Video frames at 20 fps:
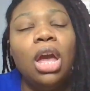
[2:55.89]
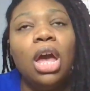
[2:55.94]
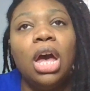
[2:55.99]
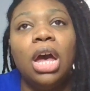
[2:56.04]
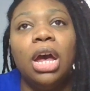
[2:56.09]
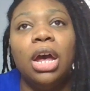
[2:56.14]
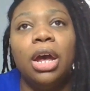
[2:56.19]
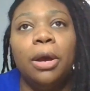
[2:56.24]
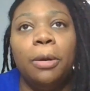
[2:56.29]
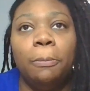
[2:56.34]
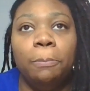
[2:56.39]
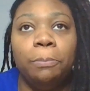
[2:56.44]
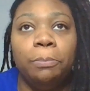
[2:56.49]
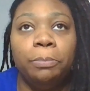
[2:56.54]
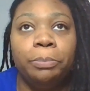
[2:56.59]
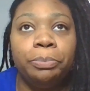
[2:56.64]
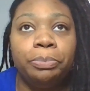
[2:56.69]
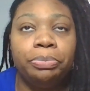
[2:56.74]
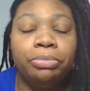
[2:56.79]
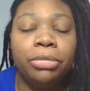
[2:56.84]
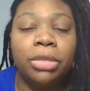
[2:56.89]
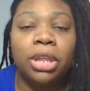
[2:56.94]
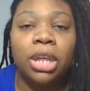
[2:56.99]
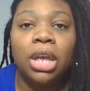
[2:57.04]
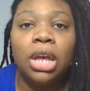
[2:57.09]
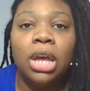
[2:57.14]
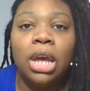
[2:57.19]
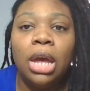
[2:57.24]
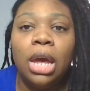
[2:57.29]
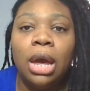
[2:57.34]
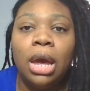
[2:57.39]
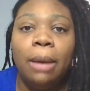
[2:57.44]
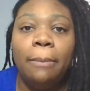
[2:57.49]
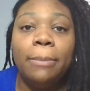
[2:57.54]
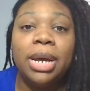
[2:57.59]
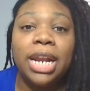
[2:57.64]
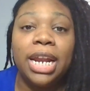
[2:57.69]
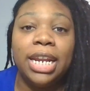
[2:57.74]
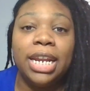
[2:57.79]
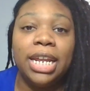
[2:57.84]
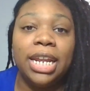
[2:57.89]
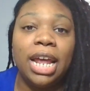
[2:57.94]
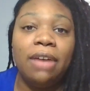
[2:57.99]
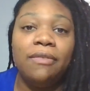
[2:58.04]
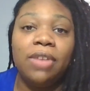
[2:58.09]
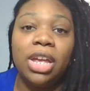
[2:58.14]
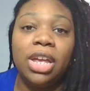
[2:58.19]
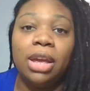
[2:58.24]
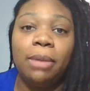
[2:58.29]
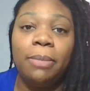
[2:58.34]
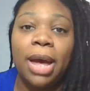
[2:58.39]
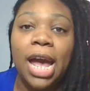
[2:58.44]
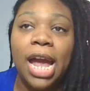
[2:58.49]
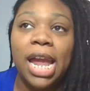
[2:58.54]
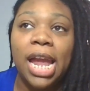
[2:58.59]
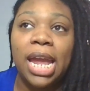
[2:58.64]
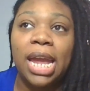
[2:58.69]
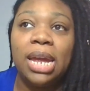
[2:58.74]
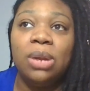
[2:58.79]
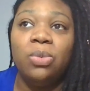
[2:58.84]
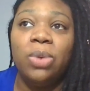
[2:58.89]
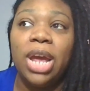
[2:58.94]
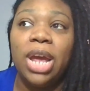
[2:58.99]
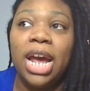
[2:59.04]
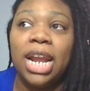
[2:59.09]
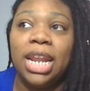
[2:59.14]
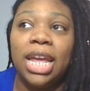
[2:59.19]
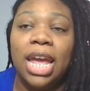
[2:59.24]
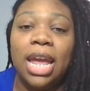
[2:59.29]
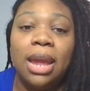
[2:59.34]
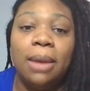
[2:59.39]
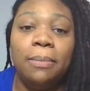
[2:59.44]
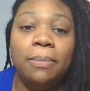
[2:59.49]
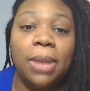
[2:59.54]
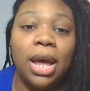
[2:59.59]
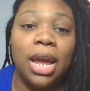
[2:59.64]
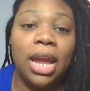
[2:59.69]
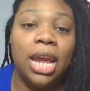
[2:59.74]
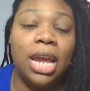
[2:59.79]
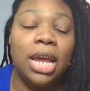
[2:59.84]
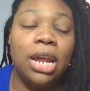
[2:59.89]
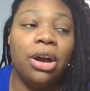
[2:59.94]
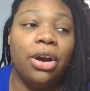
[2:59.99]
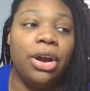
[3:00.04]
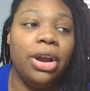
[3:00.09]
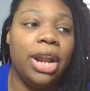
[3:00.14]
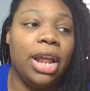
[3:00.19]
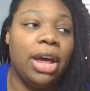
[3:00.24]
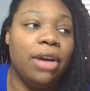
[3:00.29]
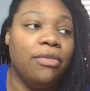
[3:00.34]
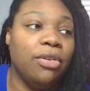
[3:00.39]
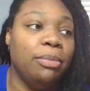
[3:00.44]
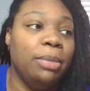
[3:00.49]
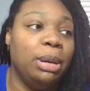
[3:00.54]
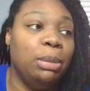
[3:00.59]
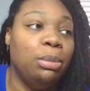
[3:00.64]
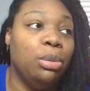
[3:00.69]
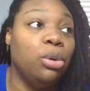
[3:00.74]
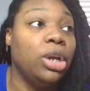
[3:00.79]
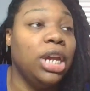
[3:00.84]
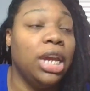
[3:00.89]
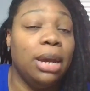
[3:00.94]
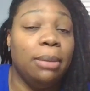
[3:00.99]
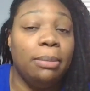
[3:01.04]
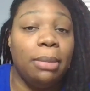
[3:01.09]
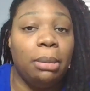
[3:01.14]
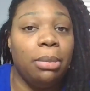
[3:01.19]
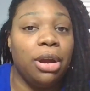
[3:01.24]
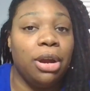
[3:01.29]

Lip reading: Um, but I did have a kickback, and we had a game night or whatever, me, Buki, and my